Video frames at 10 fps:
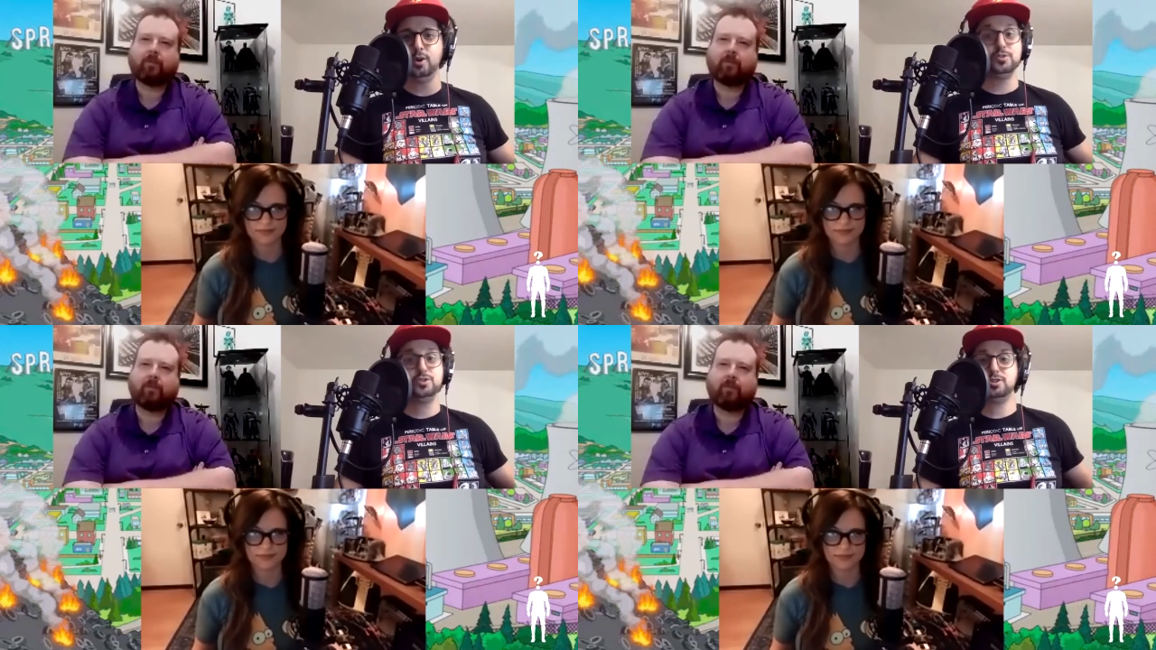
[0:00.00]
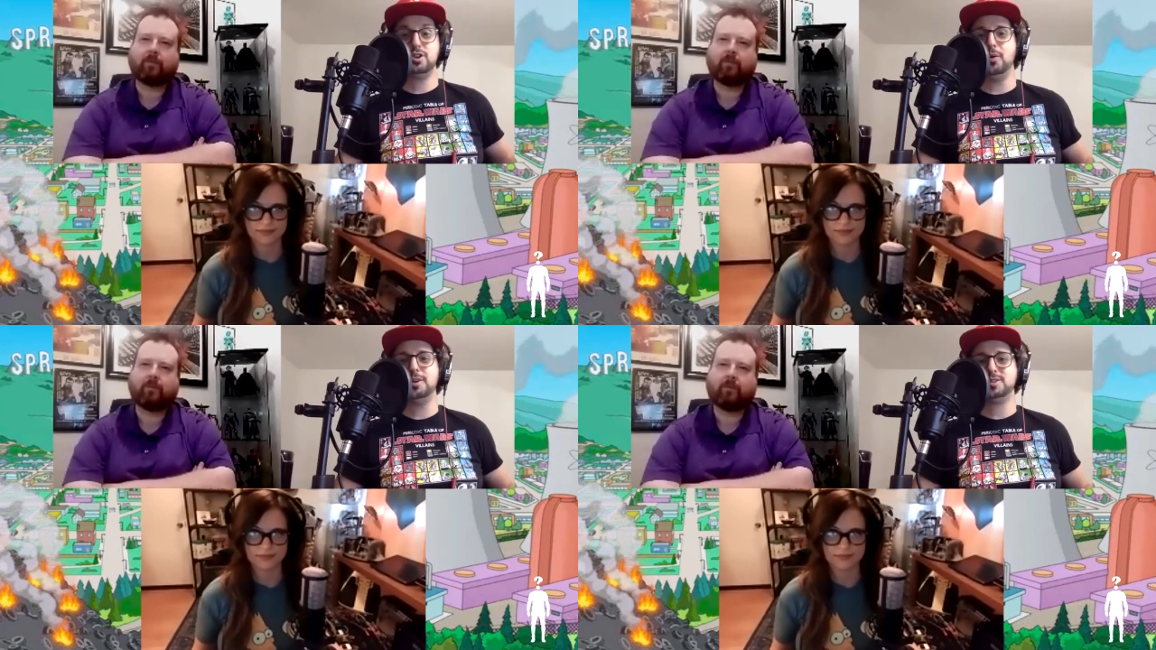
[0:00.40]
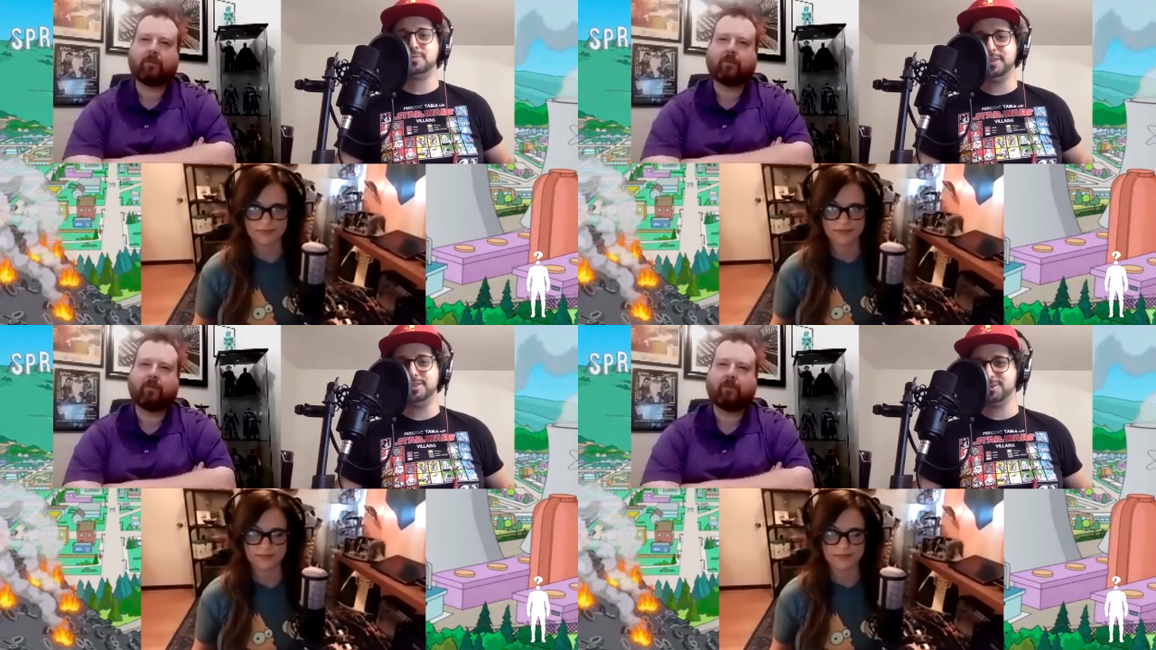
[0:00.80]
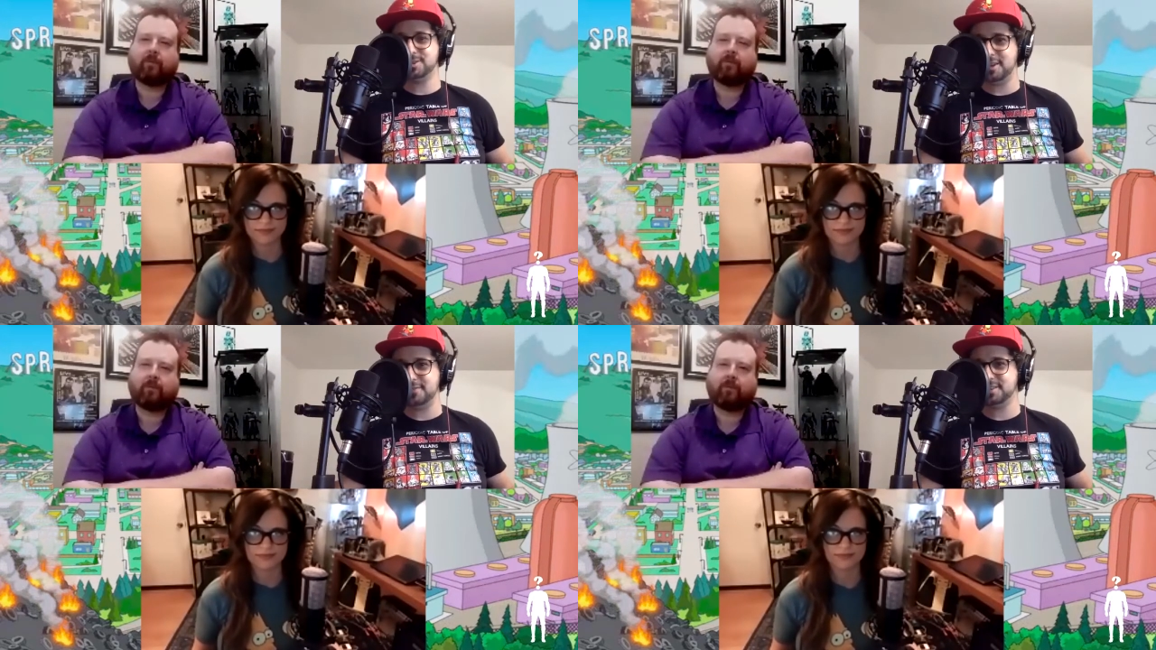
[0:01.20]
Speaker 1: was just going to
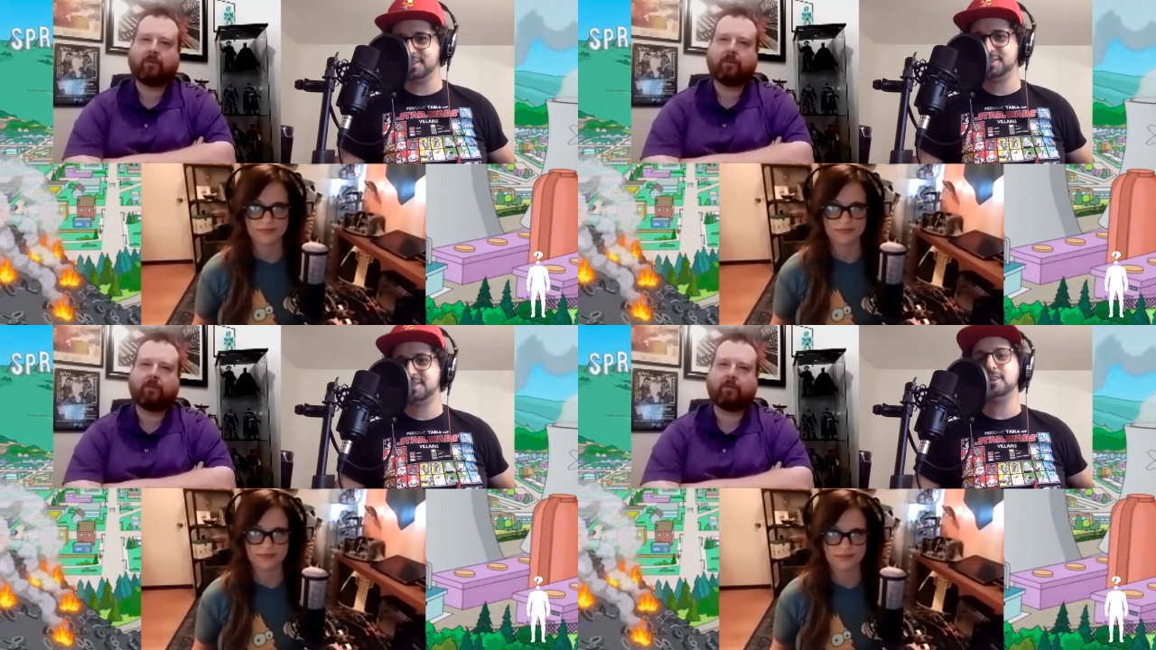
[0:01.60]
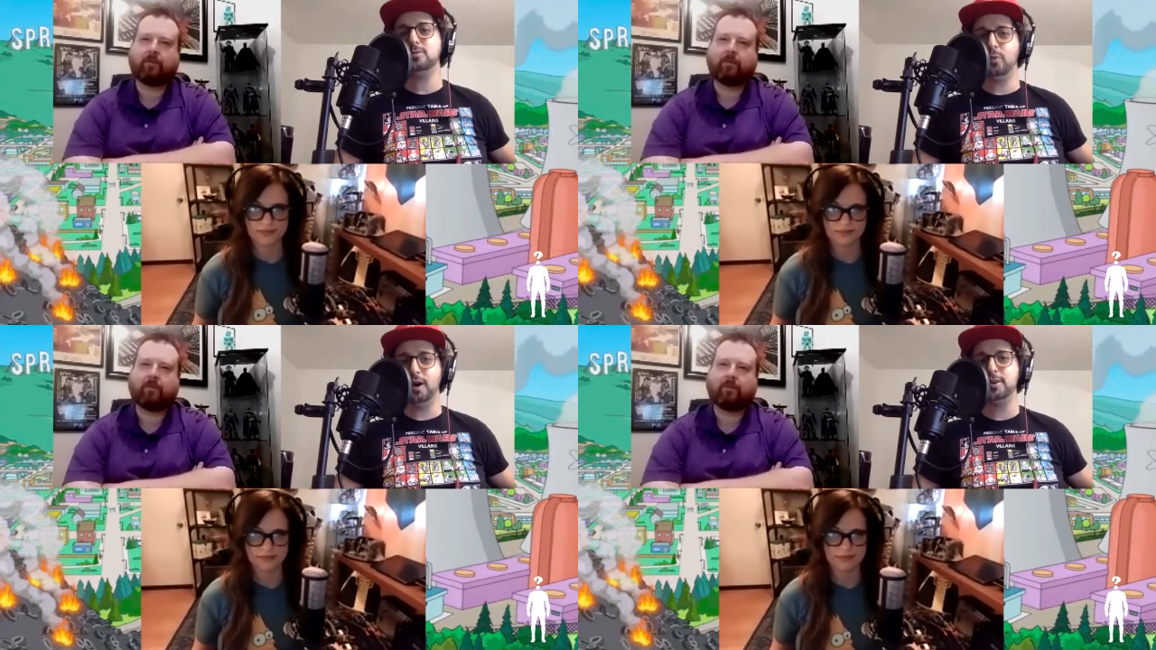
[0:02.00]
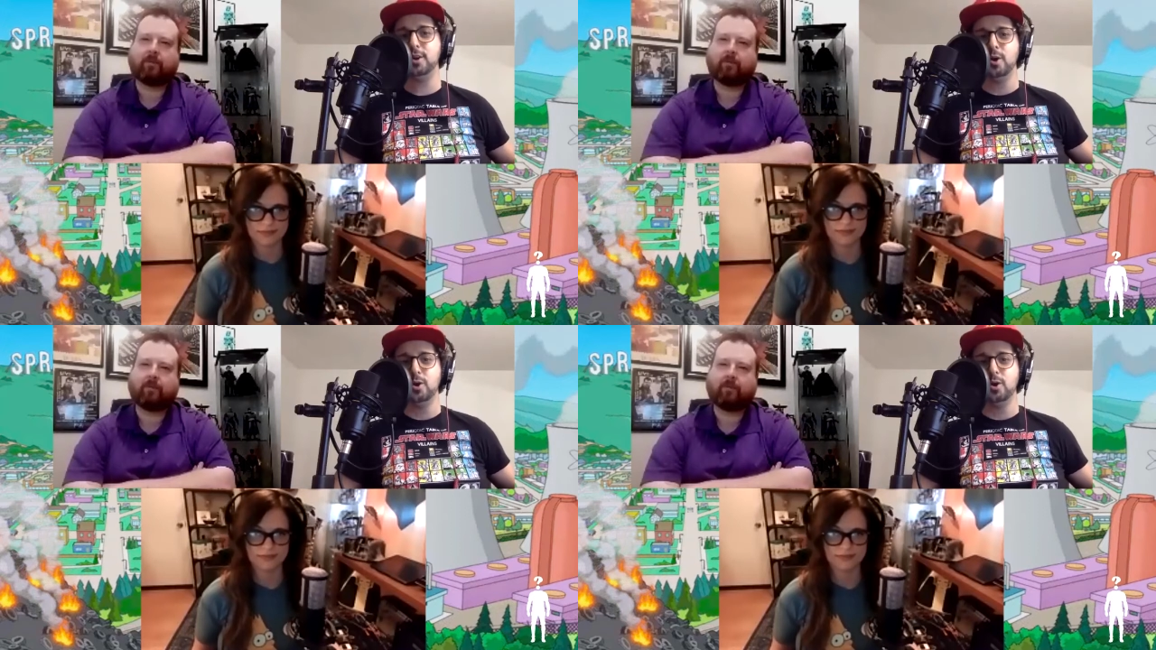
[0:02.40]
Spencer's Gifts and seeing what